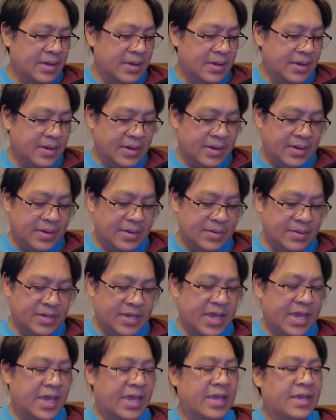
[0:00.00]

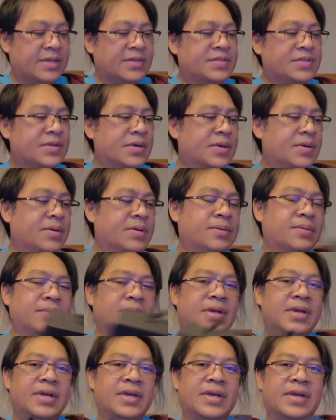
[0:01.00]
Okay, so
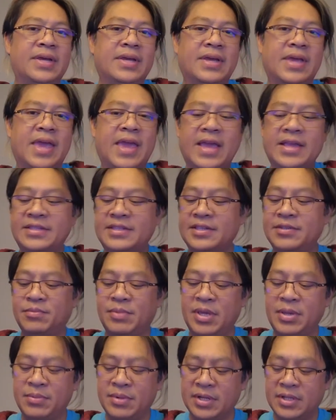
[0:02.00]
as is,
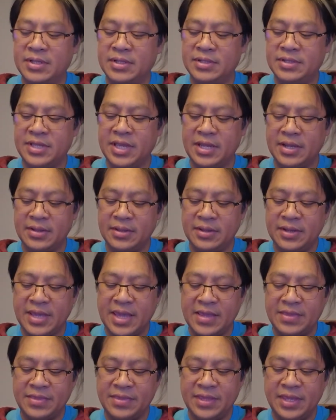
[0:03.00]
we will take a look
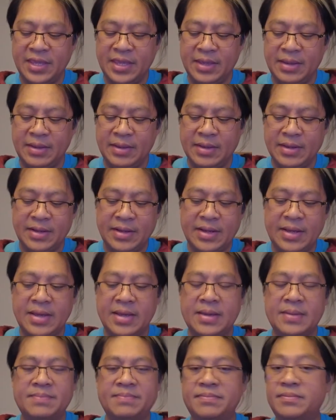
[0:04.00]
at the
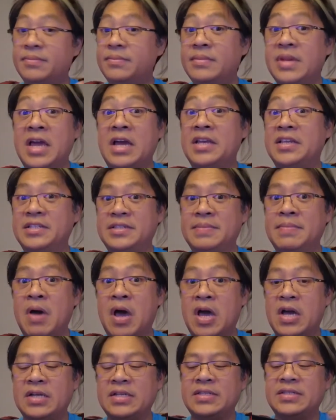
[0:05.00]
nice
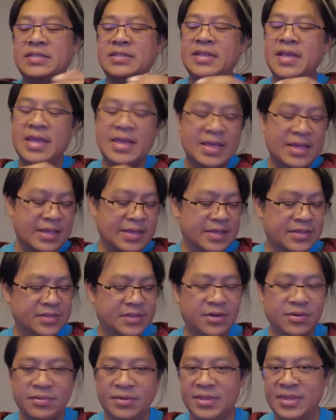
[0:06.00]
box.
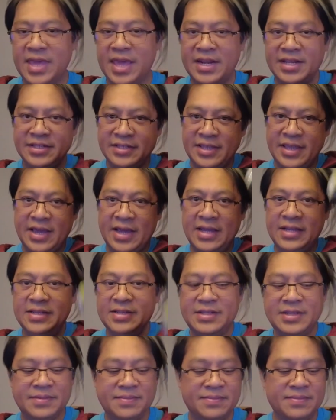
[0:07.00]
So that is the
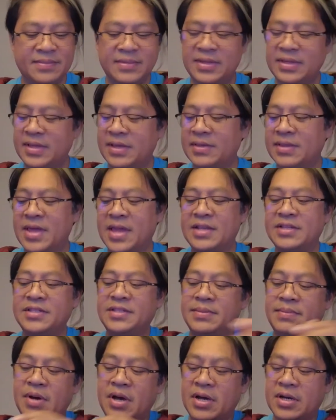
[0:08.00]
item, that is
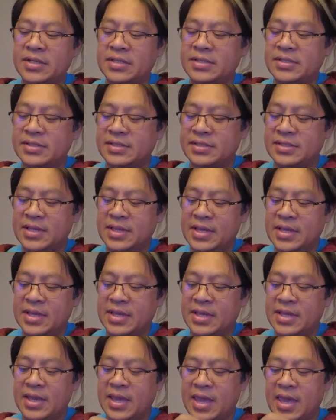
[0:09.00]
the box,
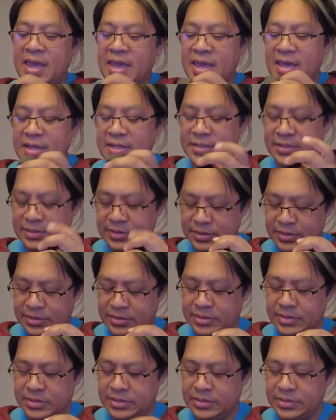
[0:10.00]
and
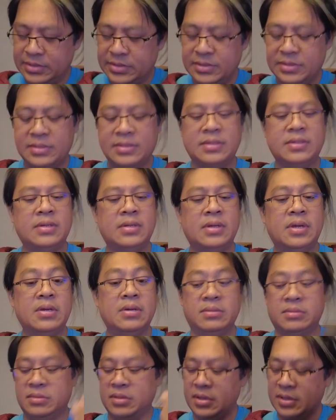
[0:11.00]

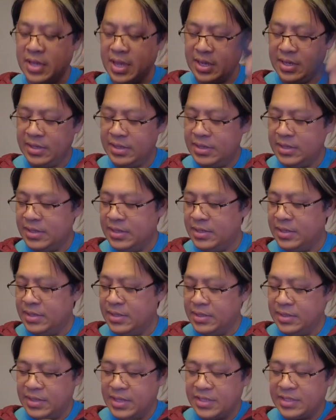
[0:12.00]
oh, okay,
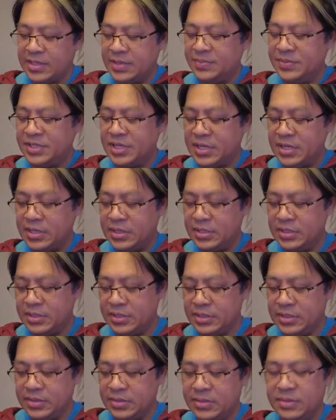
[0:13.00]
that comes out.
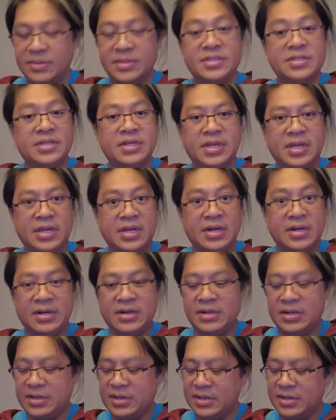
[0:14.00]
What's in
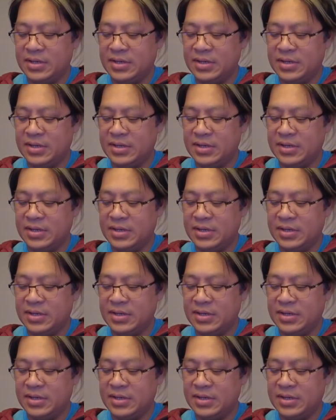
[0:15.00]
here?